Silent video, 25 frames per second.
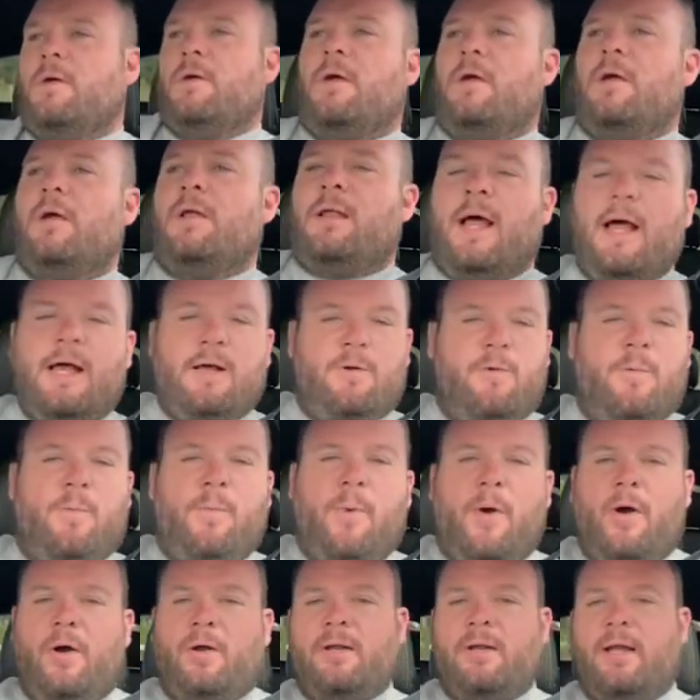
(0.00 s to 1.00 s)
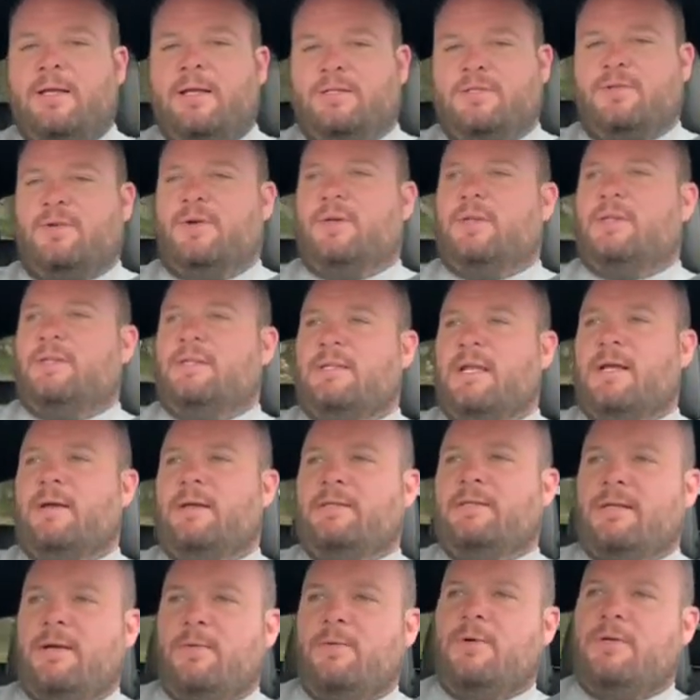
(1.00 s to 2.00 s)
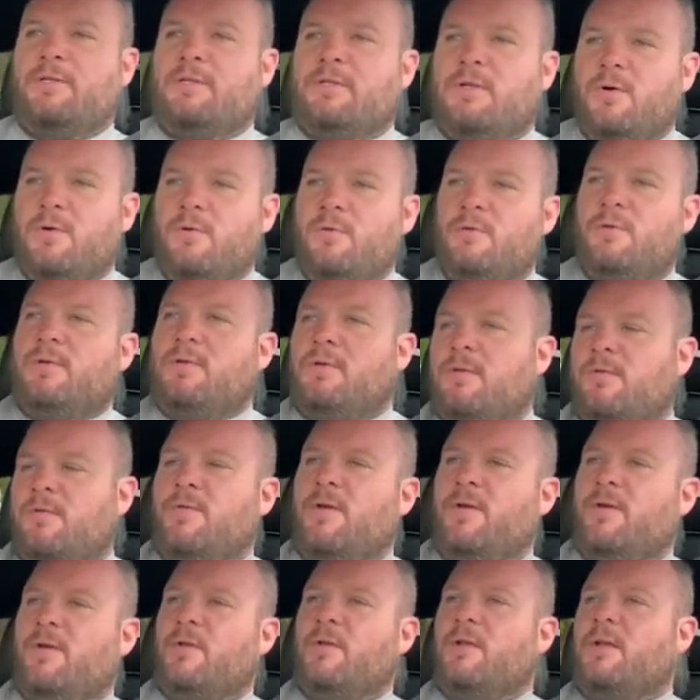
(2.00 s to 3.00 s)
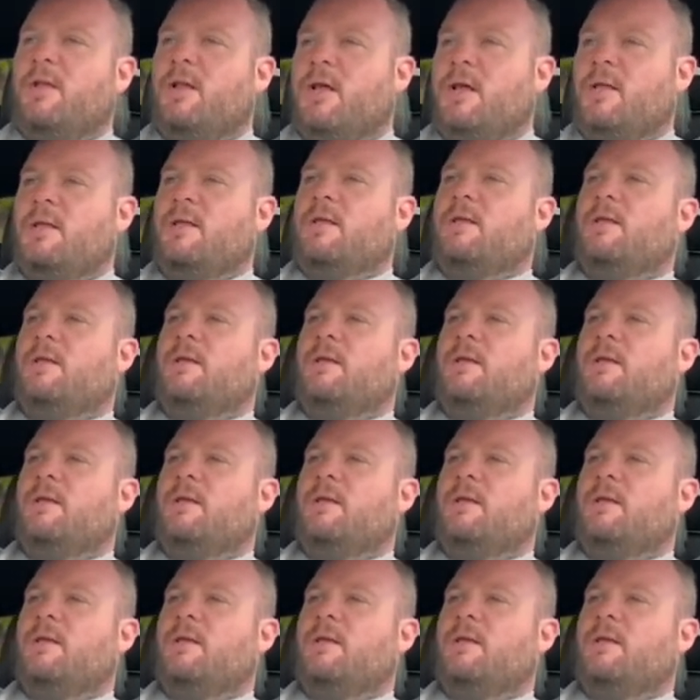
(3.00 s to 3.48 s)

Aqua Park Lakeside, is that what it's called? The thing on the lake?